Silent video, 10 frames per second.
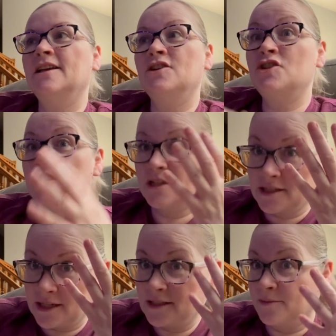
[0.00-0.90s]
and she has
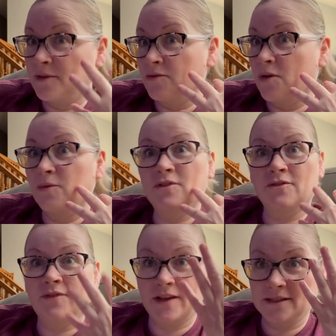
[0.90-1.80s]
like something wrong with her
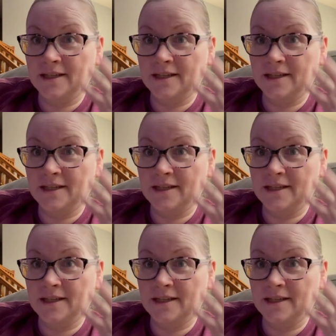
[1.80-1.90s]
face,